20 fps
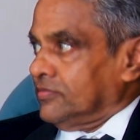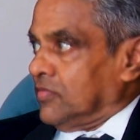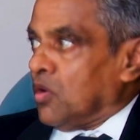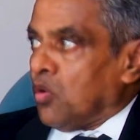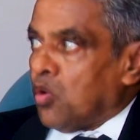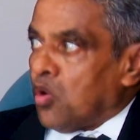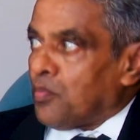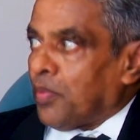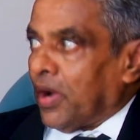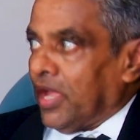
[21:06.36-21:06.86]

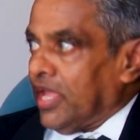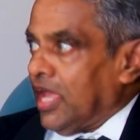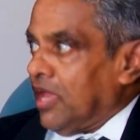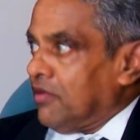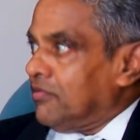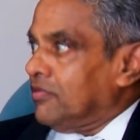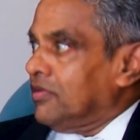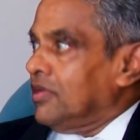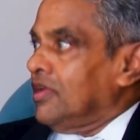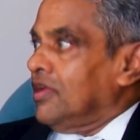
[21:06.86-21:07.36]
Hope I
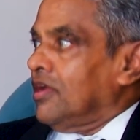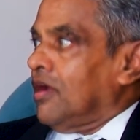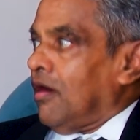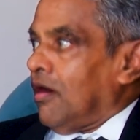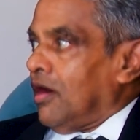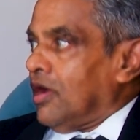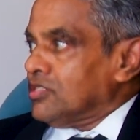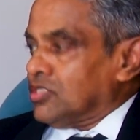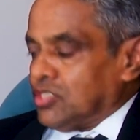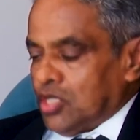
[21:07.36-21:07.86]
have
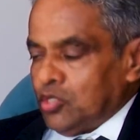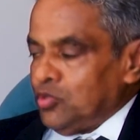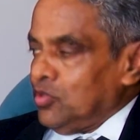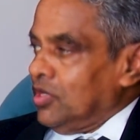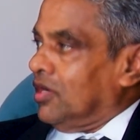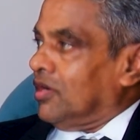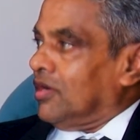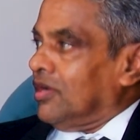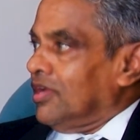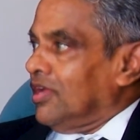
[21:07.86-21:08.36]
answered
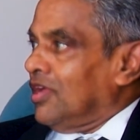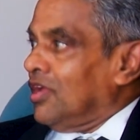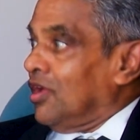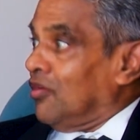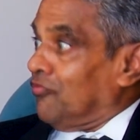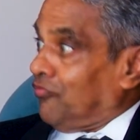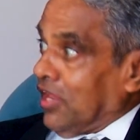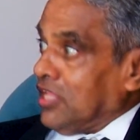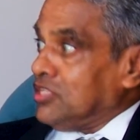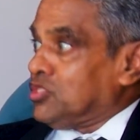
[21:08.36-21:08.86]
your
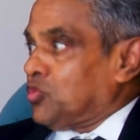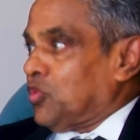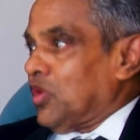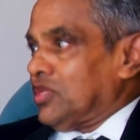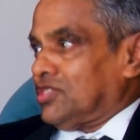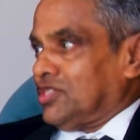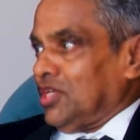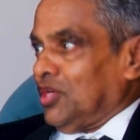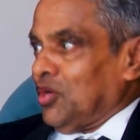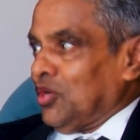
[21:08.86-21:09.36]
friend's
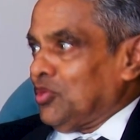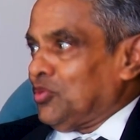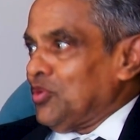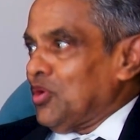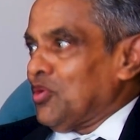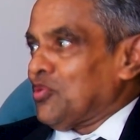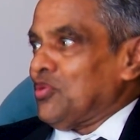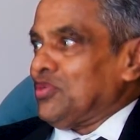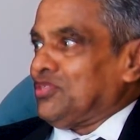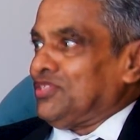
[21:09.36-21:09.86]
question, not your
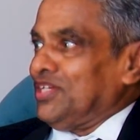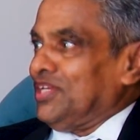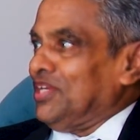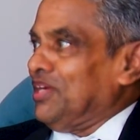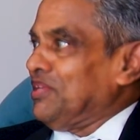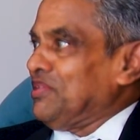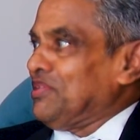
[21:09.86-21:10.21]
question.